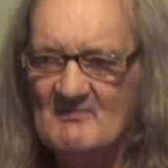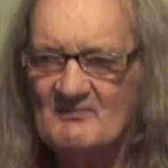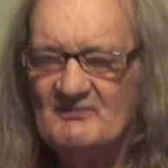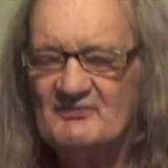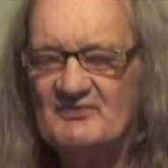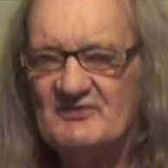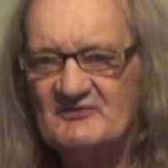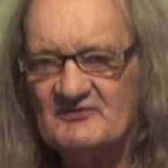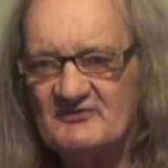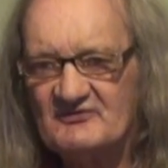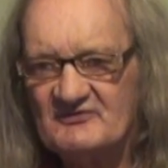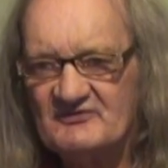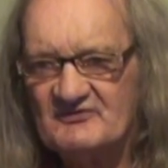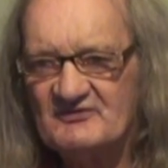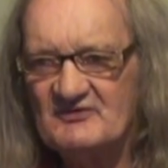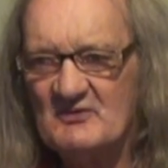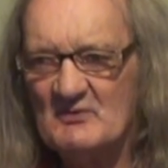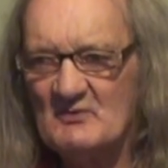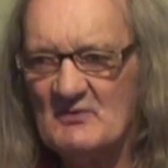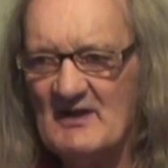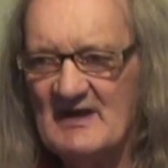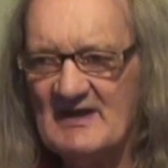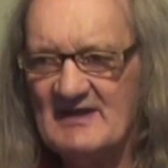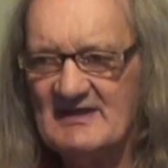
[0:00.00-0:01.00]
This is the
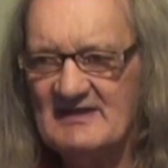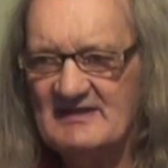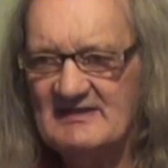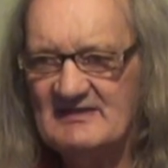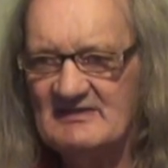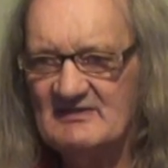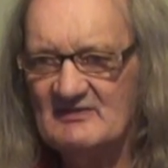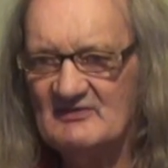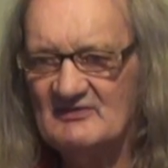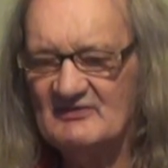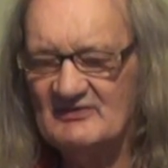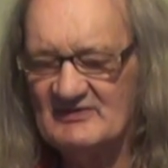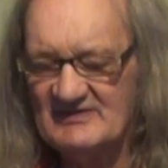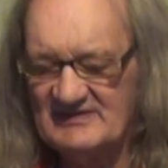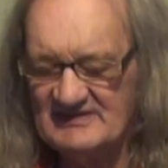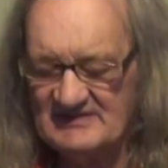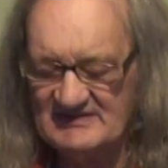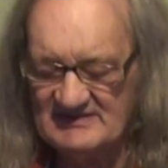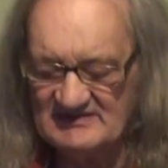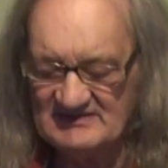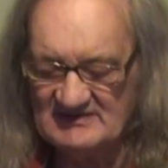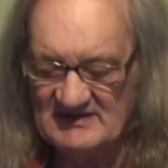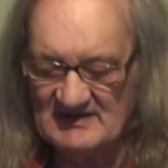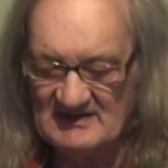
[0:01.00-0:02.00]
way
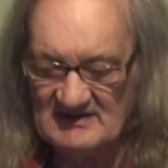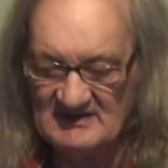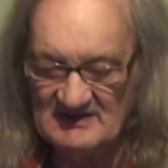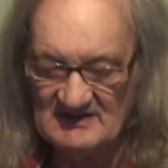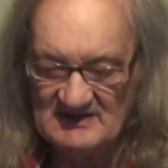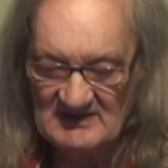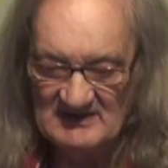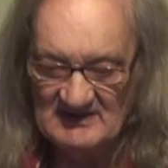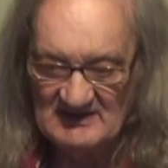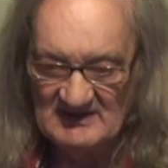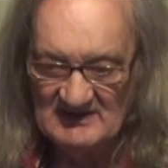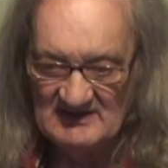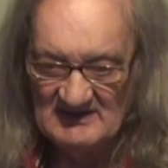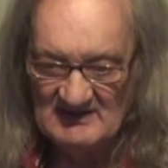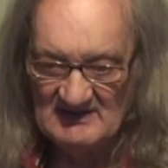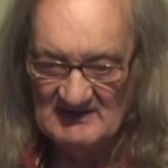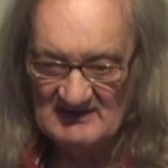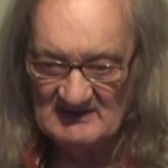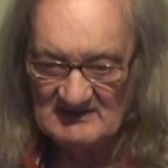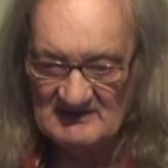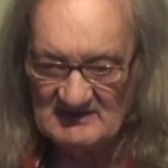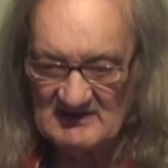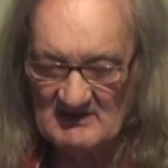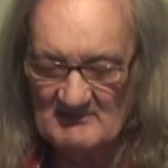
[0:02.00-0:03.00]
the
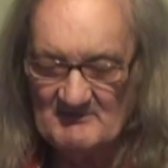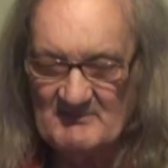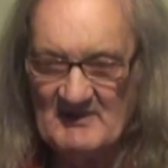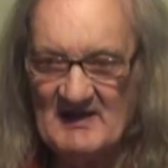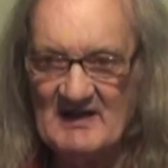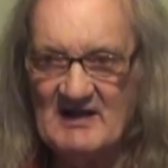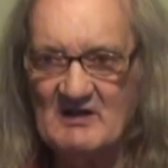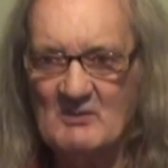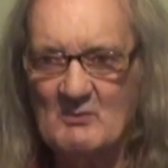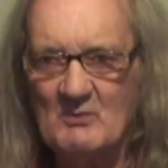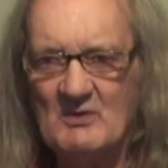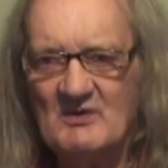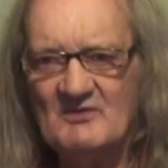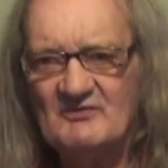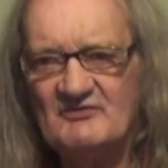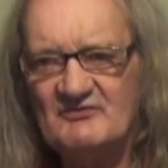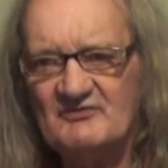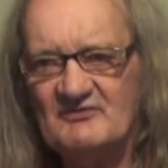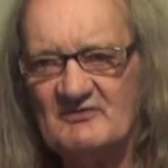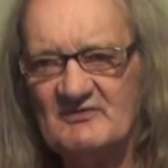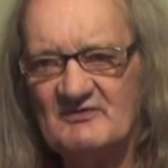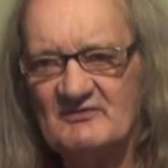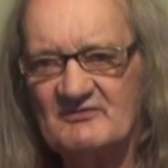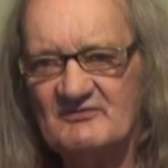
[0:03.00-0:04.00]
cabal
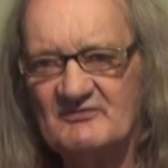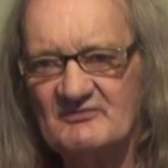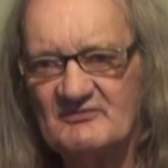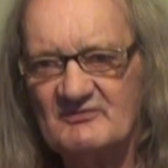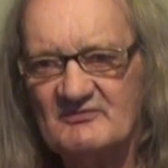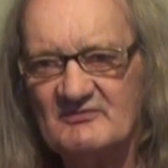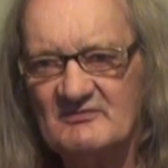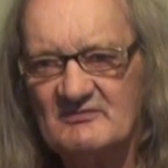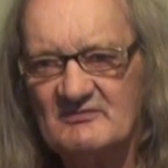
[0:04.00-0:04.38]
wants us.